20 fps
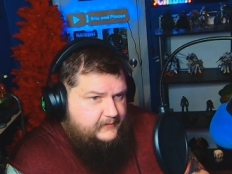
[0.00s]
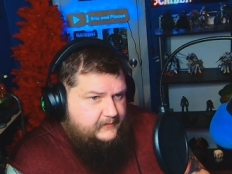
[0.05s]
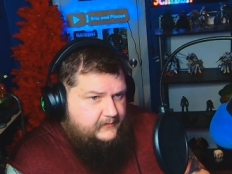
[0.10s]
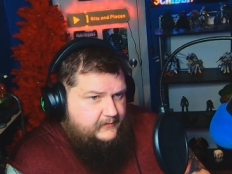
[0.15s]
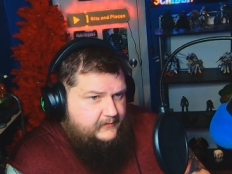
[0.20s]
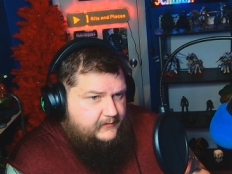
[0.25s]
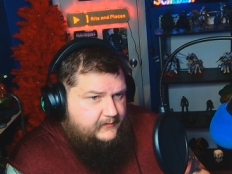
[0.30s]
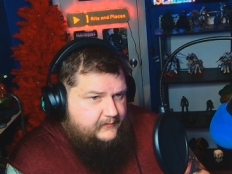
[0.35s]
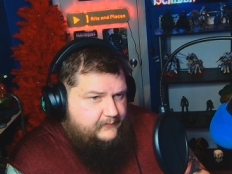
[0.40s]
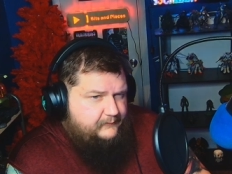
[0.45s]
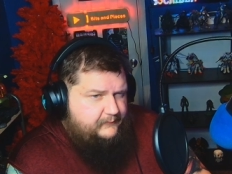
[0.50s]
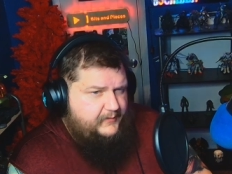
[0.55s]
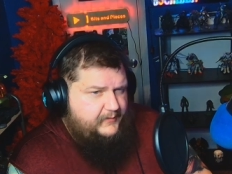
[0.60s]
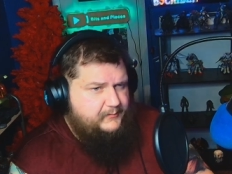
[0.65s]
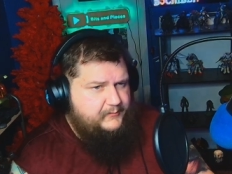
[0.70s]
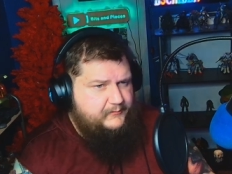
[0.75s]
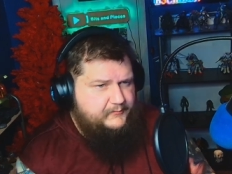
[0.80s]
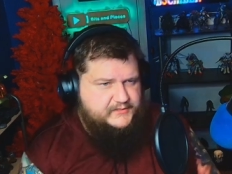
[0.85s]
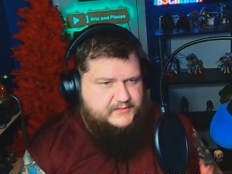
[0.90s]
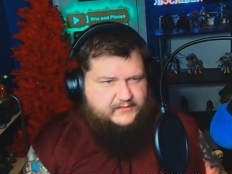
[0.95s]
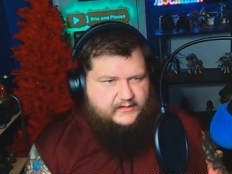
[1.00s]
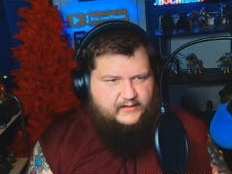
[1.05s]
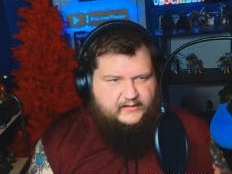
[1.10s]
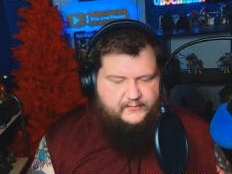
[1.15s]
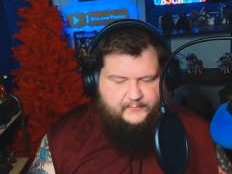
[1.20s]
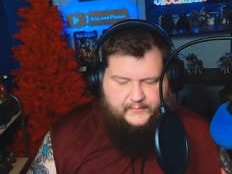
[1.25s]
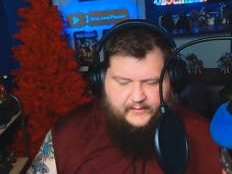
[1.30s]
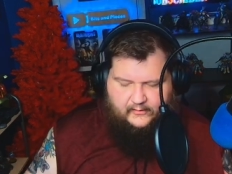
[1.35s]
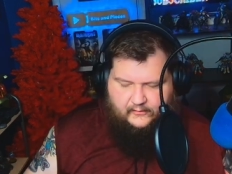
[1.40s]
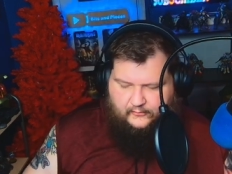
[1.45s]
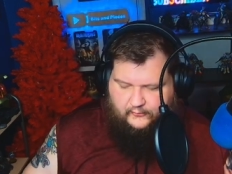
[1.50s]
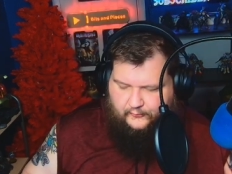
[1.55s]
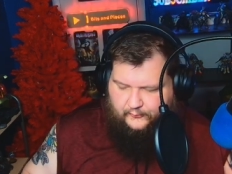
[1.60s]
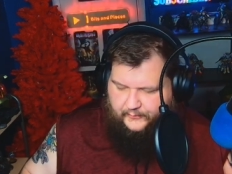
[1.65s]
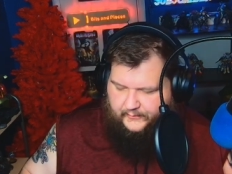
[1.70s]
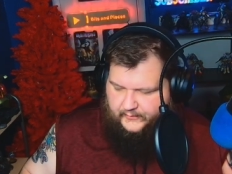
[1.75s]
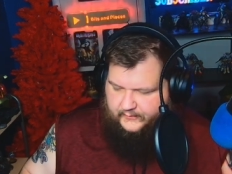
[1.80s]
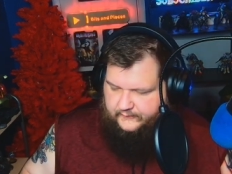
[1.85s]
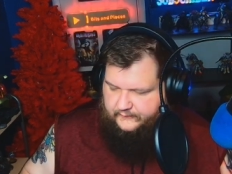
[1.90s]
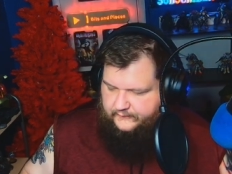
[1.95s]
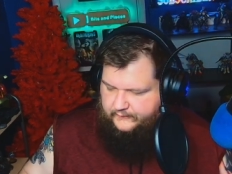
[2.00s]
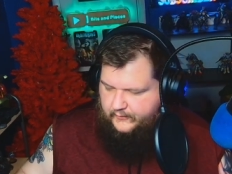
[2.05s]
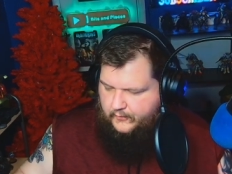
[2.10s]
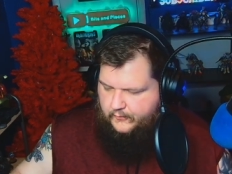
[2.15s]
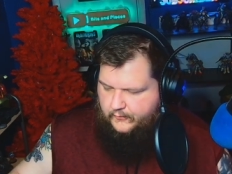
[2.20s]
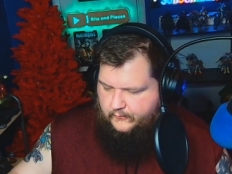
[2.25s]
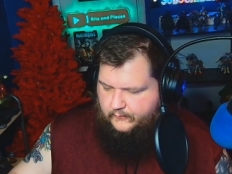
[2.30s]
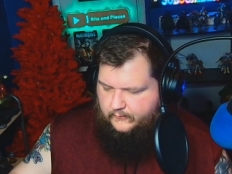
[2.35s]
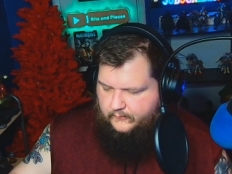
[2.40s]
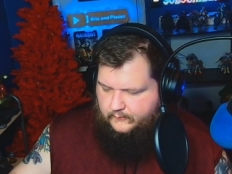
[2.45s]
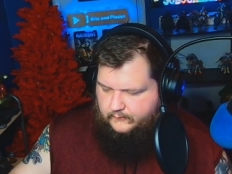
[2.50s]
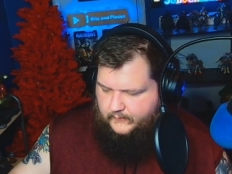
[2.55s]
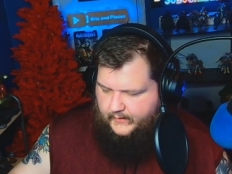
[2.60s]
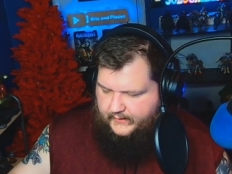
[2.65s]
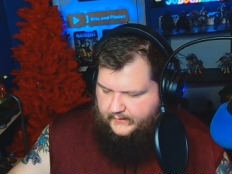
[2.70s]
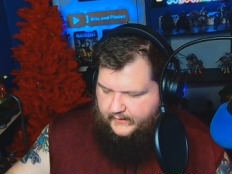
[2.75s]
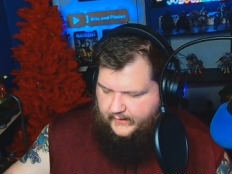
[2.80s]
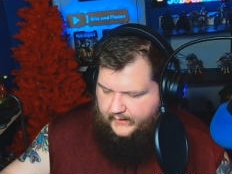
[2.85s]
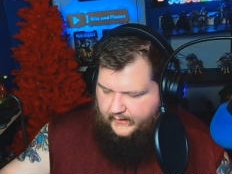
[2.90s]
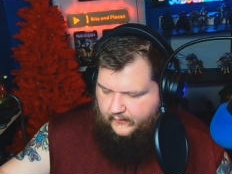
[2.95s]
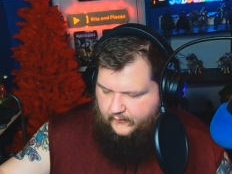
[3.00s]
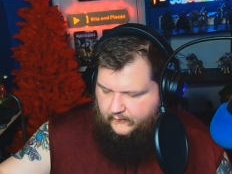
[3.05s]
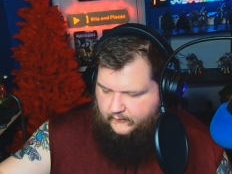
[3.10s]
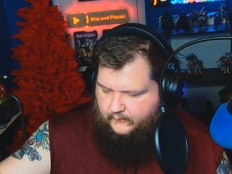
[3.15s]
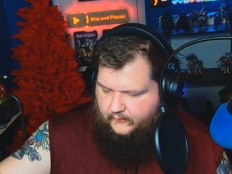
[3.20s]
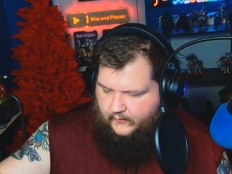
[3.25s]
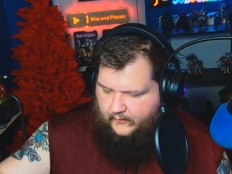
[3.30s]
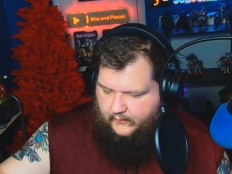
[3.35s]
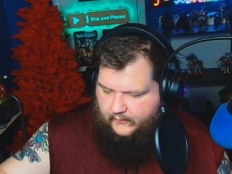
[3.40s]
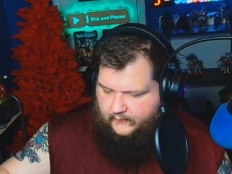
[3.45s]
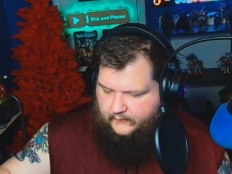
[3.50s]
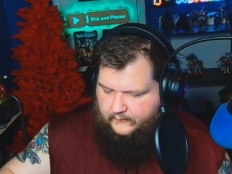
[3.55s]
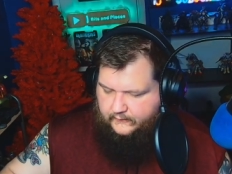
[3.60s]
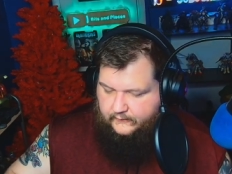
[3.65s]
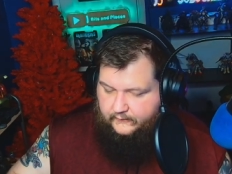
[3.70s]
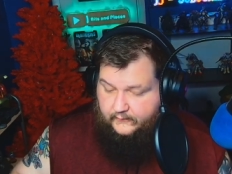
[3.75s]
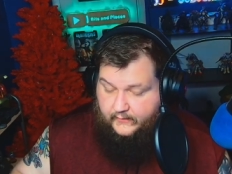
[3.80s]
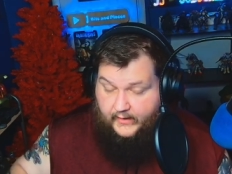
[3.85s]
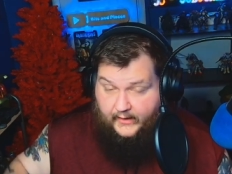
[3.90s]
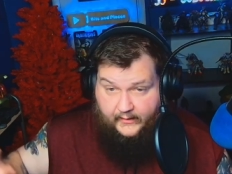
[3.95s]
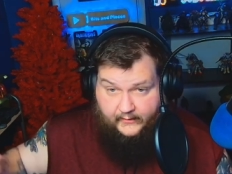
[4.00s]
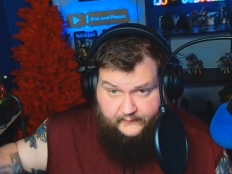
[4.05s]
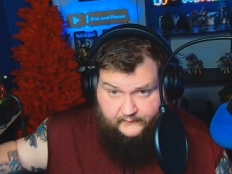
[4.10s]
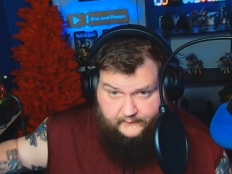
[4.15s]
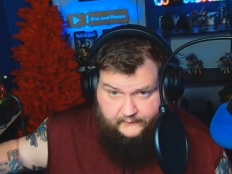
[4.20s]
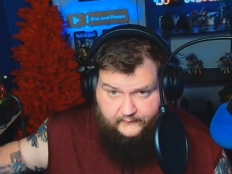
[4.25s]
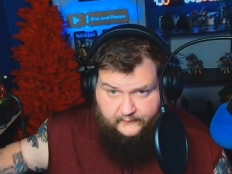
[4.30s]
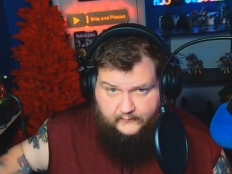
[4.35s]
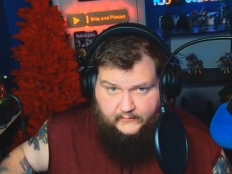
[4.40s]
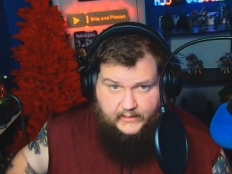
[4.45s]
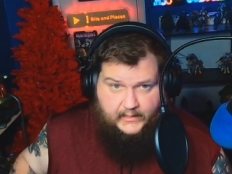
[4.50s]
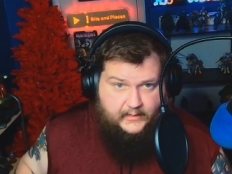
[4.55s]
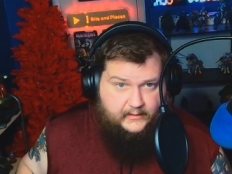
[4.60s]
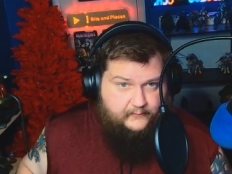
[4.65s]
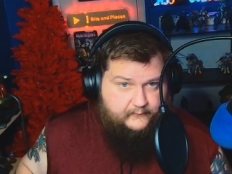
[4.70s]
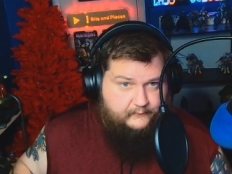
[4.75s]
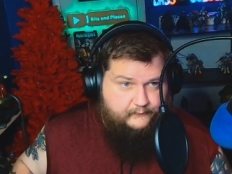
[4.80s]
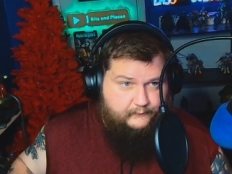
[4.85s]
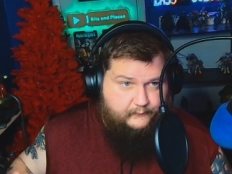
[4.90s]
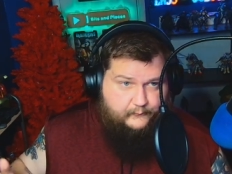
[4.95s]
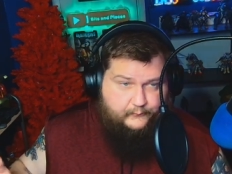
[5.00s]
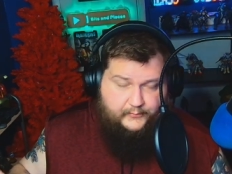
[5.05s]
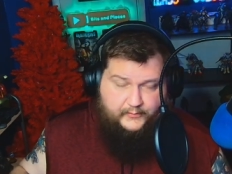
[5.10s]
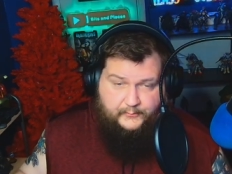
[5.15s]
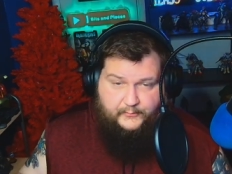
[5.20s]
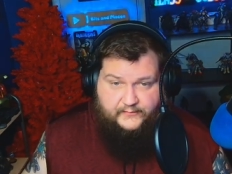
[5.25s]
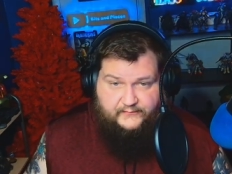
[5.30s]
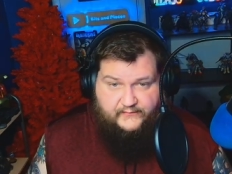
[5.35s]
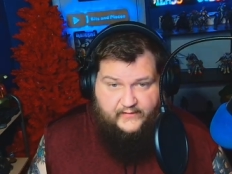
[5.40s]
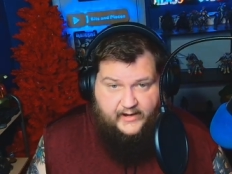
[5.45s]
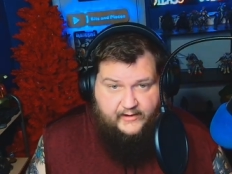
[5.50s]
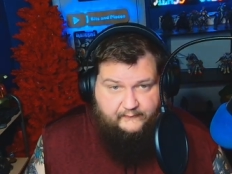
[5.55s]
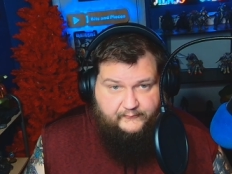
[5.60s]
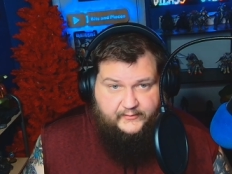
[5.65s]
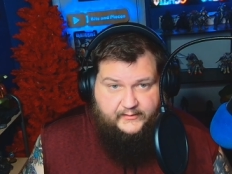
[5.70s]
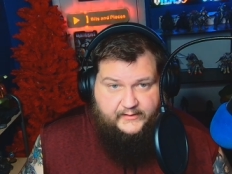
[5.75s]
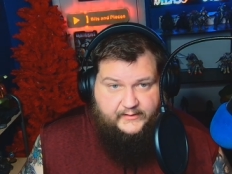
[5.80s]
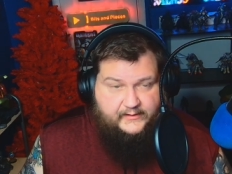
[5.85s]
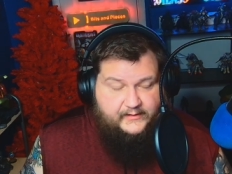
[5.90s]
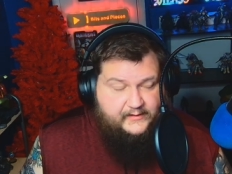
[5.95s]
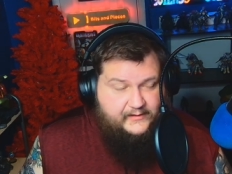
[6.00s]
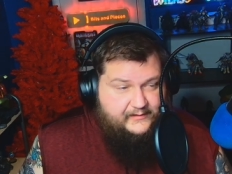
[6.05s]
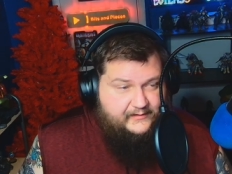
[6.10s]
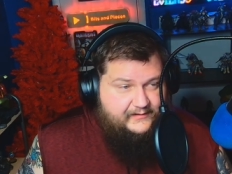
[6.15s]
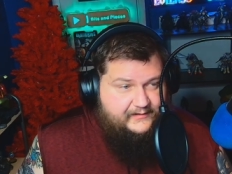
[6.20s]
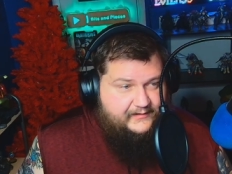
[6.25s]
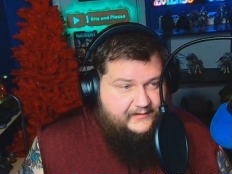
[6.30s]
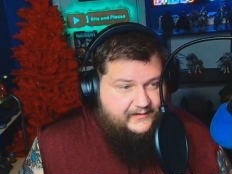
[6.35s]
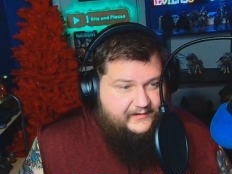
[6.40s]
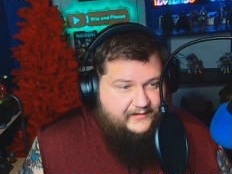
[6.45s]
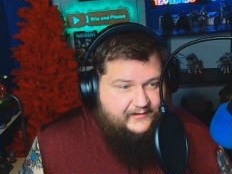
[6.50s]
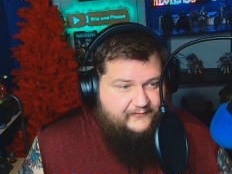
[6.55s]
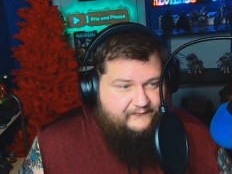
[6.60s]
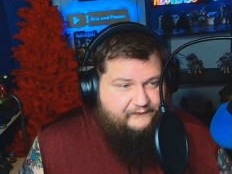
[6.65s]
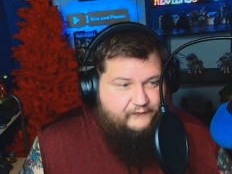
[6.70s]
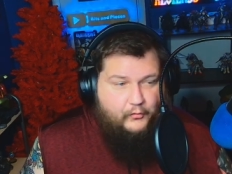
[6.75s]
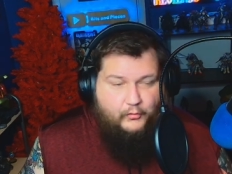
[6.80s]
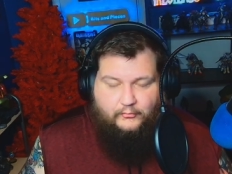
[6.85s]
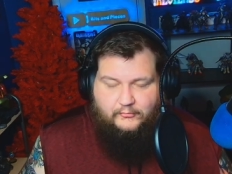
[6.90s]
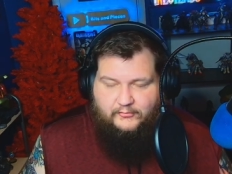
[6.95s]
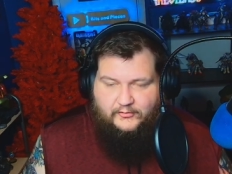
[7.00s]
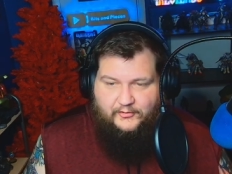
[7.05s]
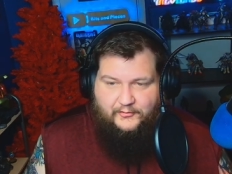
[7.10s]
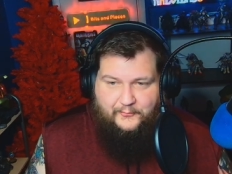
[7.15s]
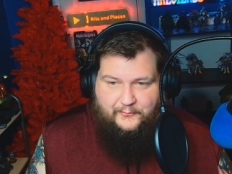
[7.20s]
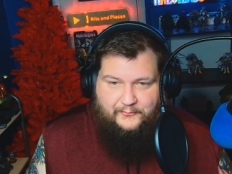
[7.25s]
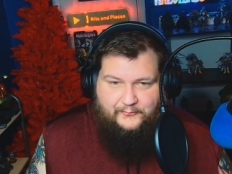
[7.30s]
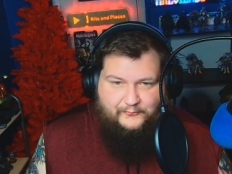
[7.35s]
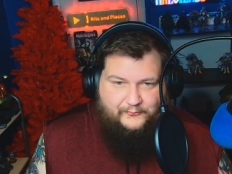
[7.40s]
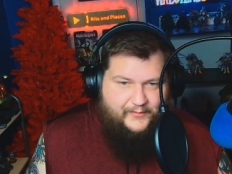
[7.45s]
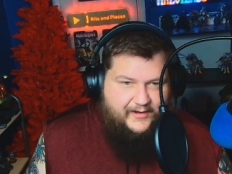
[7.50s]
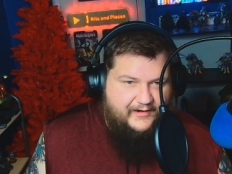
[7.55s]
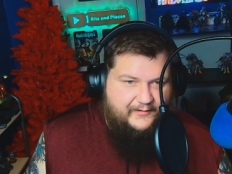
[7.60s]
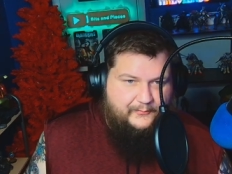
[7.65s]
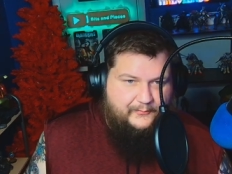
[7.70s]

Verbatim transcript: uh, maybe we should talk about it a little bit. So right now on X and pretty much every uh, forum, Reddit